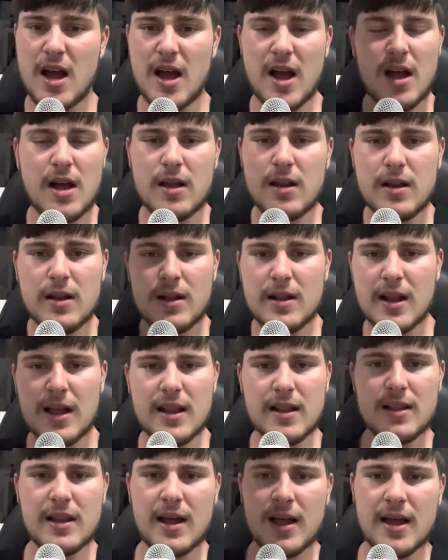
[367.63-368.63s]

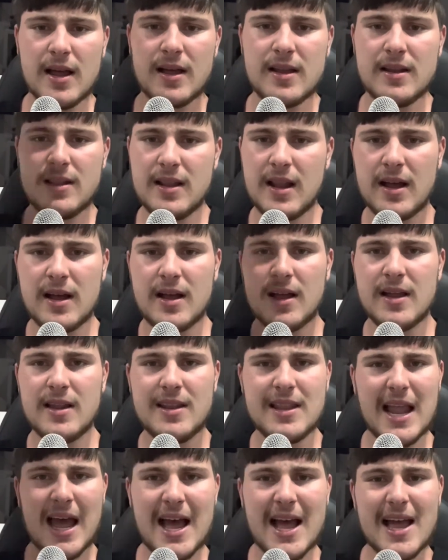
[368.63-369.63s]
la la la
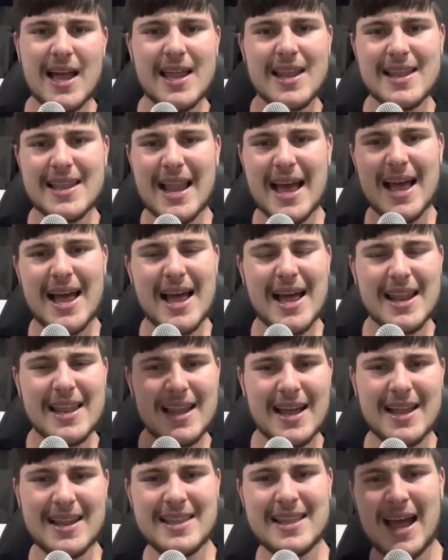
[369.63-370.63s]
la la
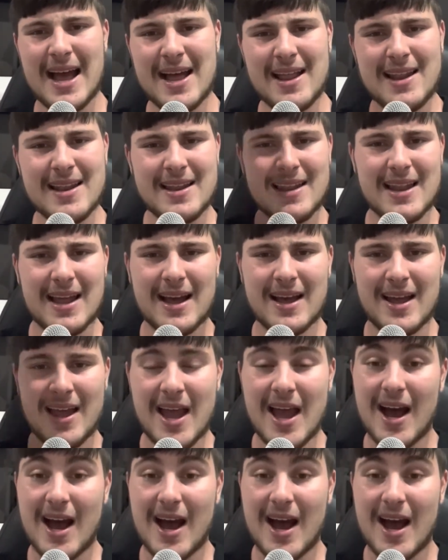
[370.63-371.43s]
la la la,